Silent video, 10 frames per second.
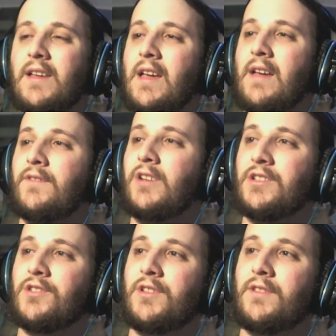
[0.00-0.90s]
if you guys
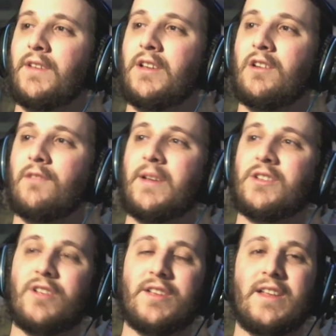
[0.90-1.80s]
enjoyed the video, make
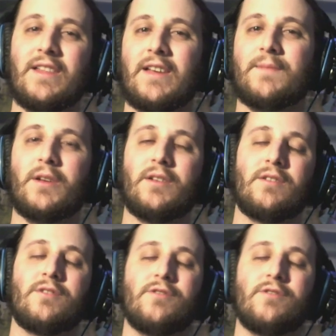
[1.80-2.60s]
sure you hit that like button.